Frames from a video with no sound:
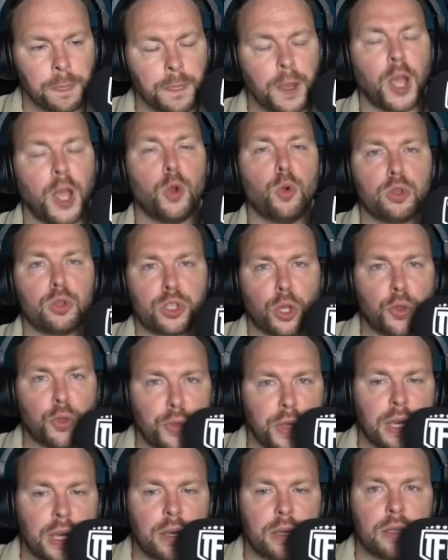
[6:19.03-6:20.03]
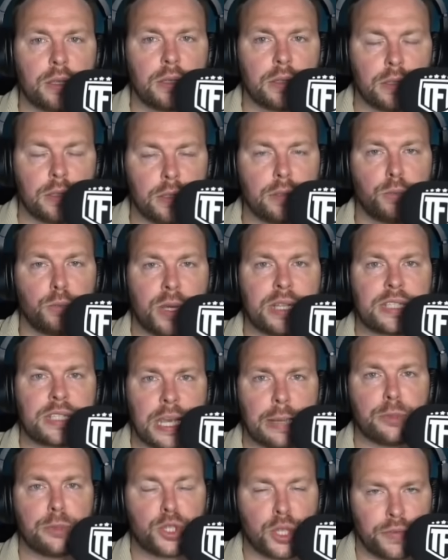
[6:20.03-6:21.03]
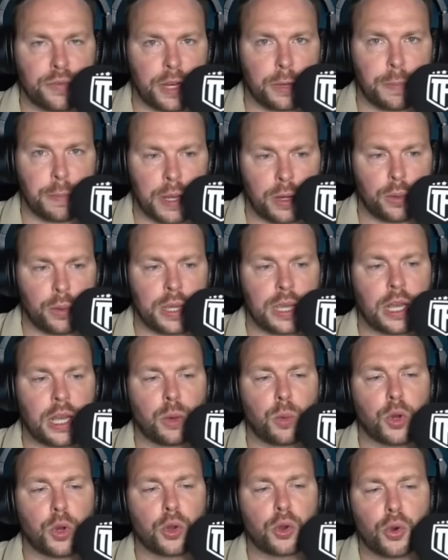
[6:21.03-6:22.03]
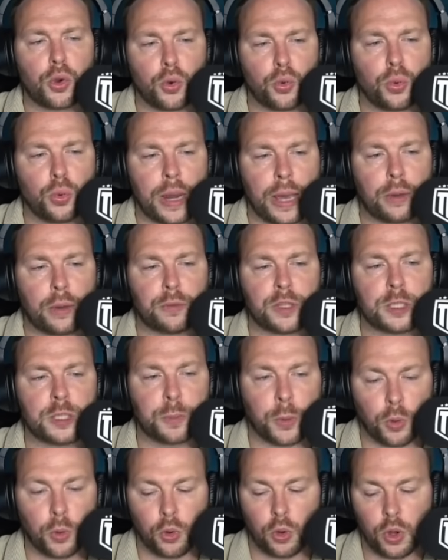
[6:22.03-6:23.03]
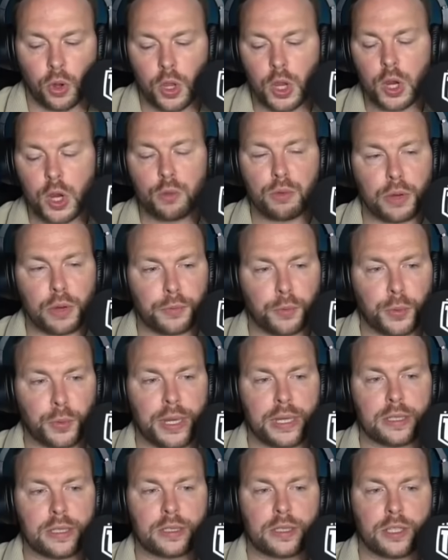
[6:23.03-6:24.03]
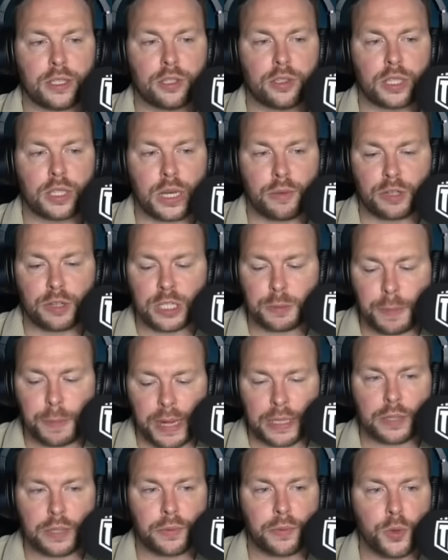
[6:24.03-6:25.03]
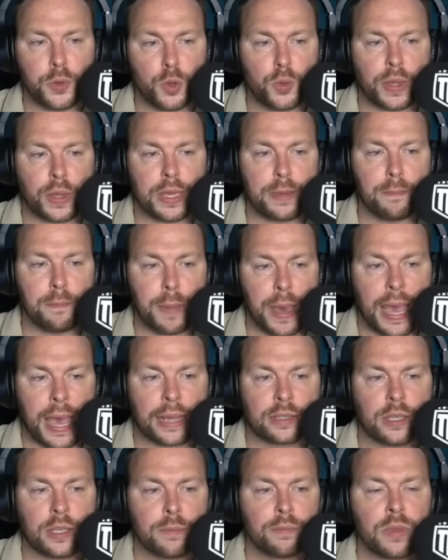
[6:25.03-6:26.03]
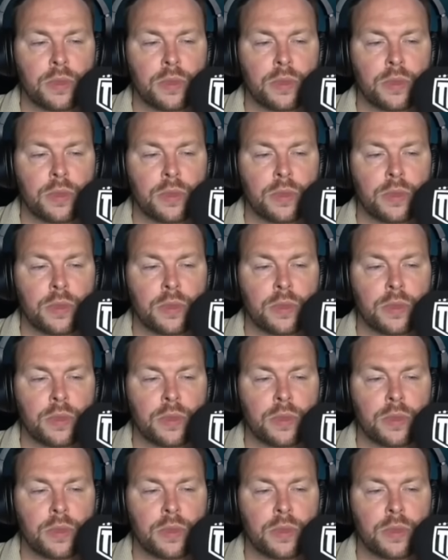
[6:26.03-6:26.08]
I also think that West Ham should have had a penalty, and I want to call out these poor refereeing decisions, irrespective of who they impact.